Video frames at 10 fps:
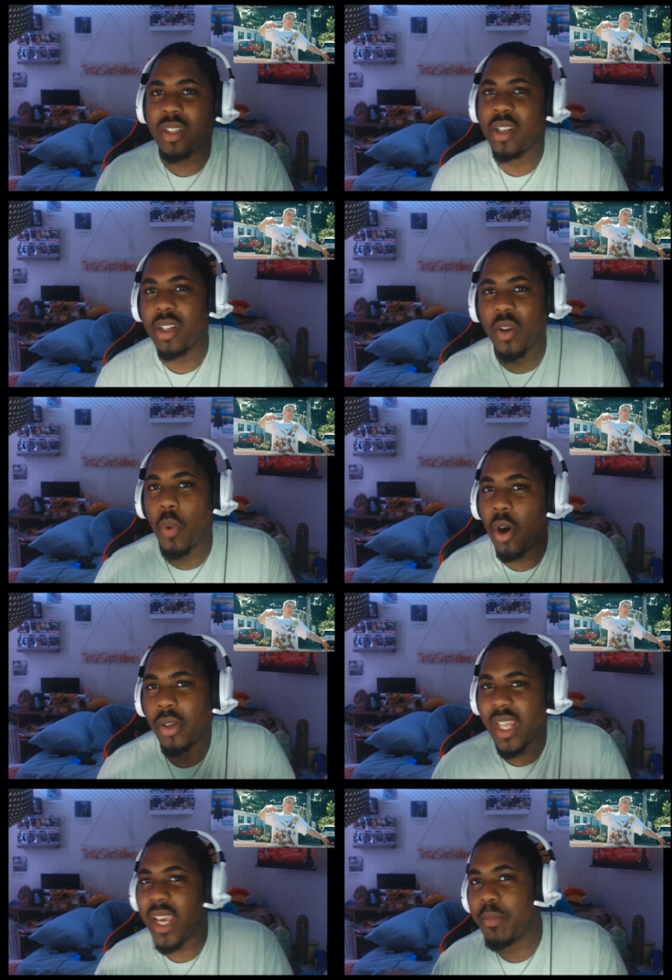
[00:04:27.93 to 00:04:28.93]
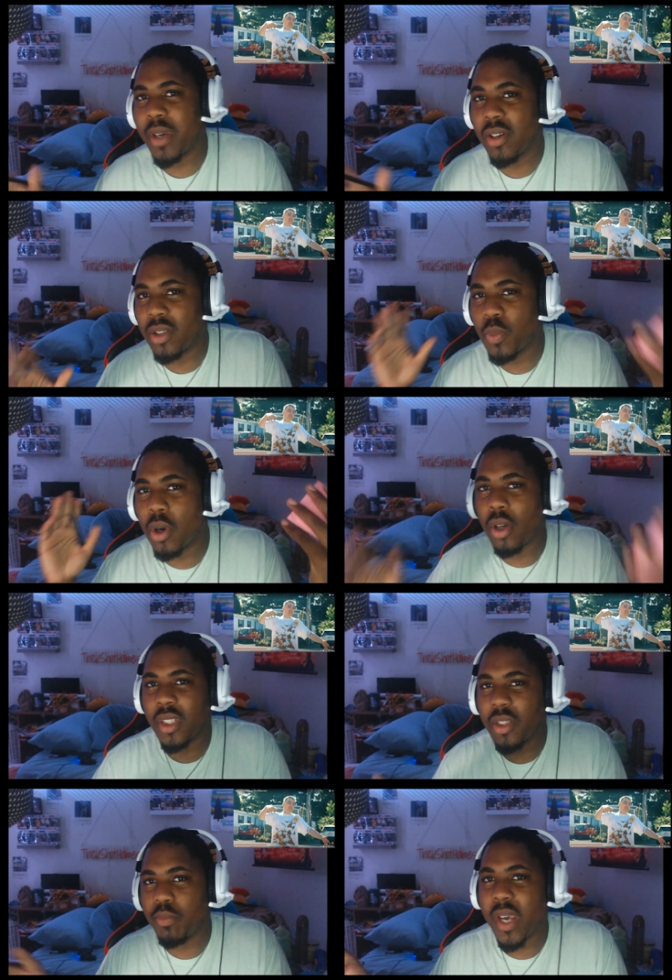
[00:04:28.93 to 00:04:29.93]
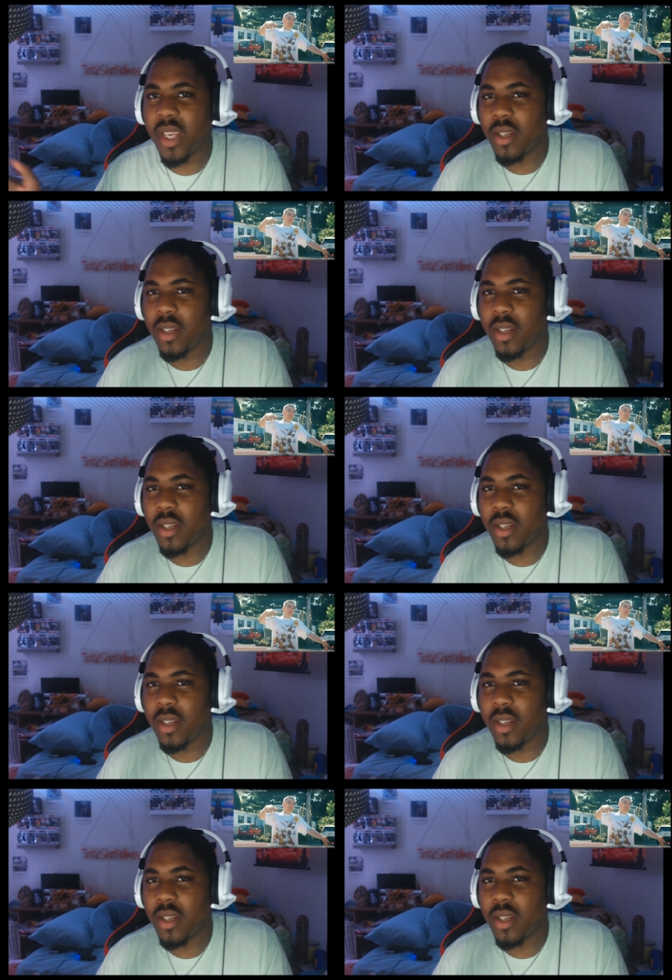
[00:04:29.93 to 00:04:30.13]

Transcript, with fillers: the, the wall thing and build the wall and make.